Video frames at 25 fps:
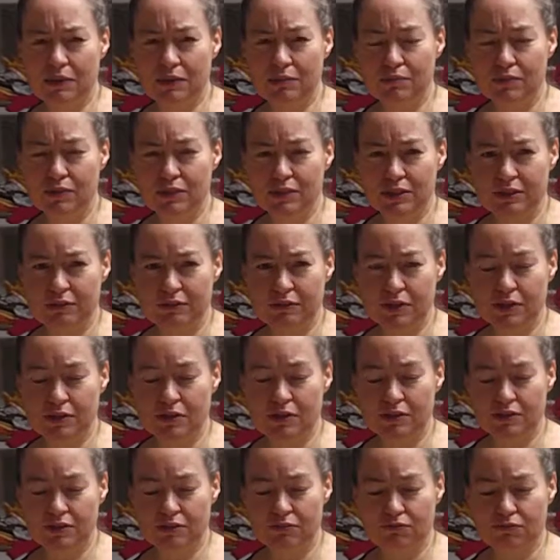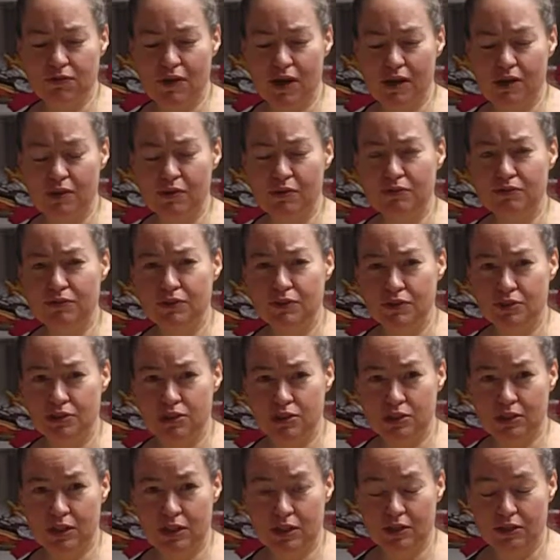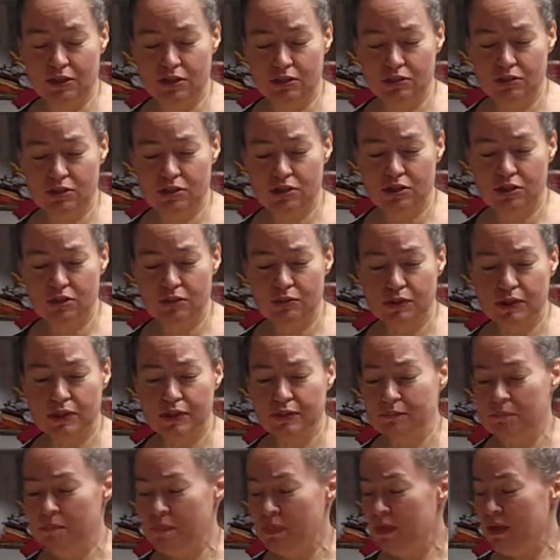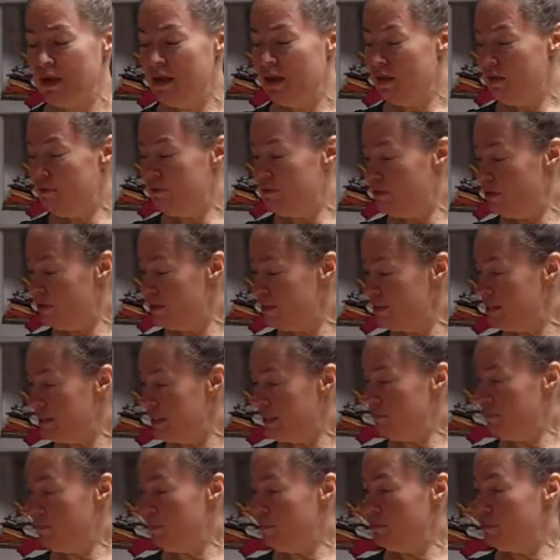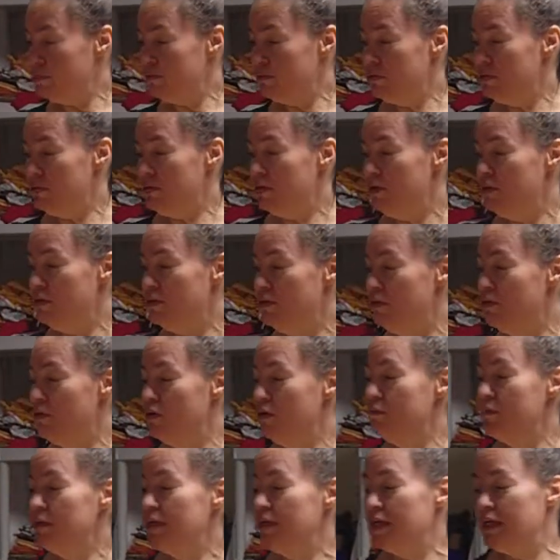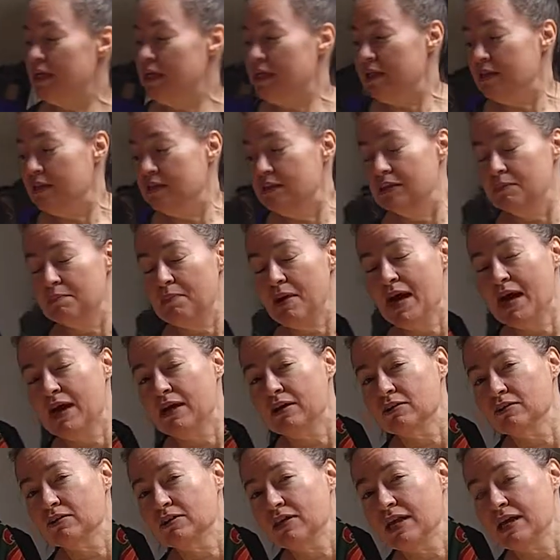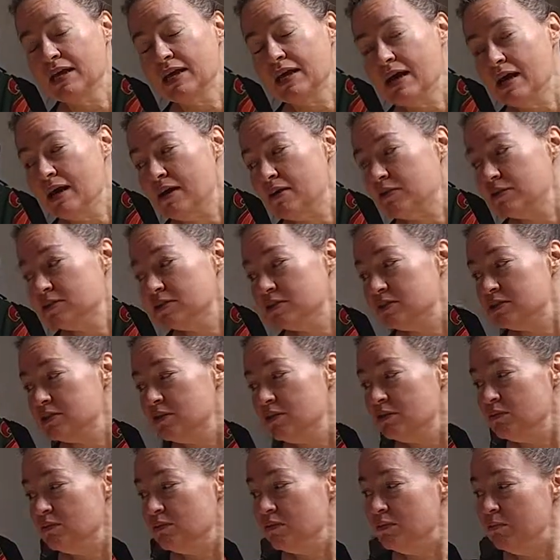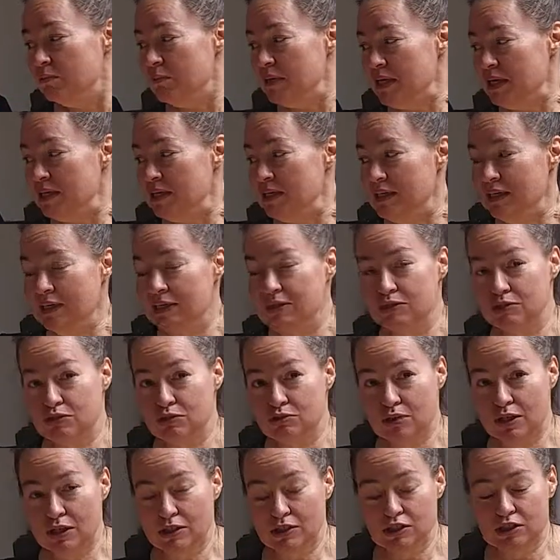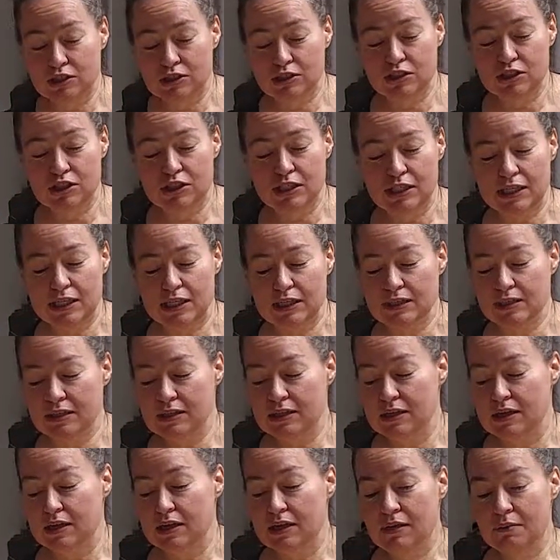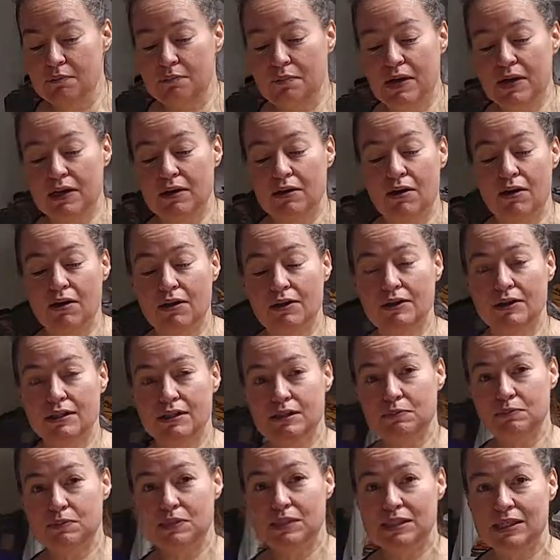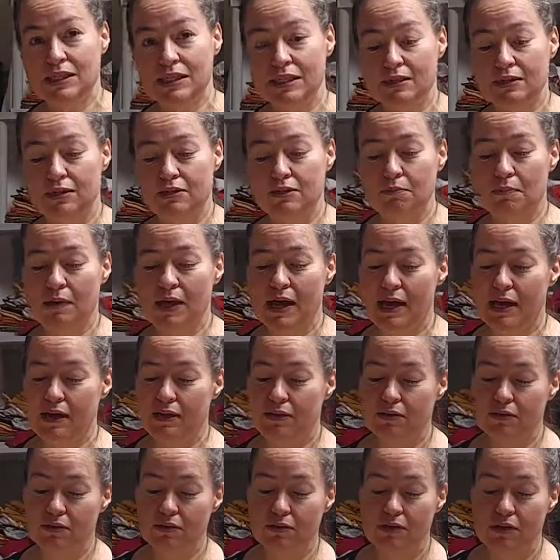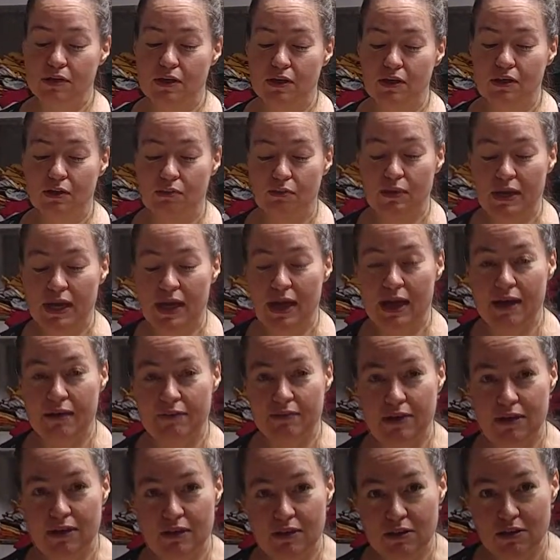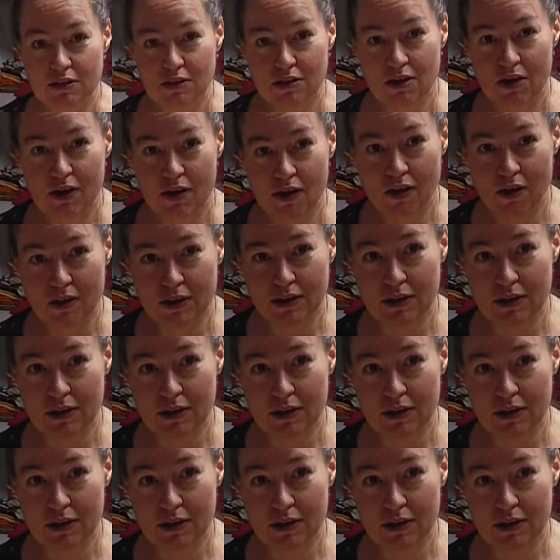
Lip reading: more difficult to follow if you're just not used to it. For example, normally the pattern layouts will be in the instruction sheet, but on this particular pattern, we have it on the